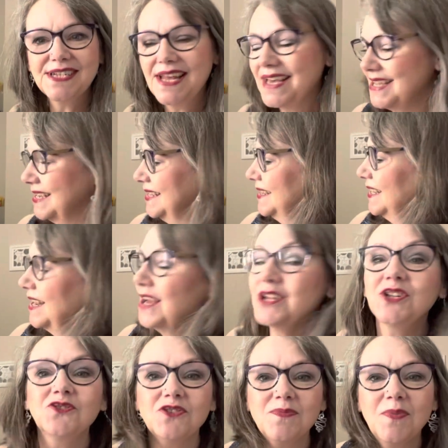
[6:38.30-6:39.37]
like in the
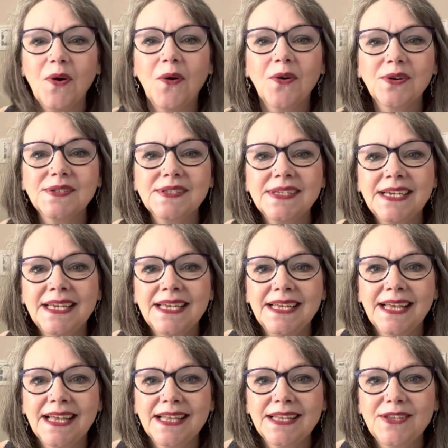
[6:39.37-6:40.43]
luxury box,
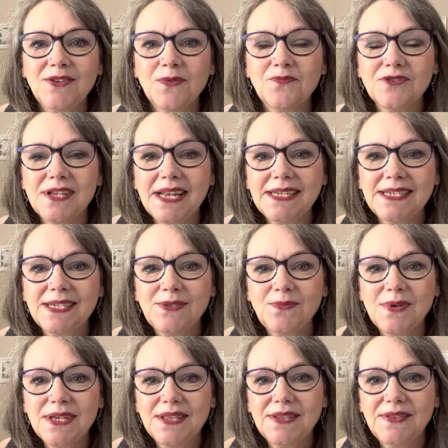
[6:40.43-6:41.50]
you're presented
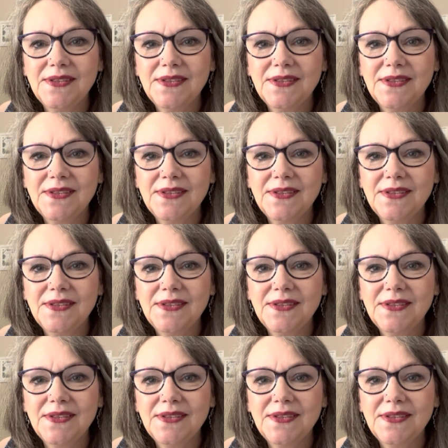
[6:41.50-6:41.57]
with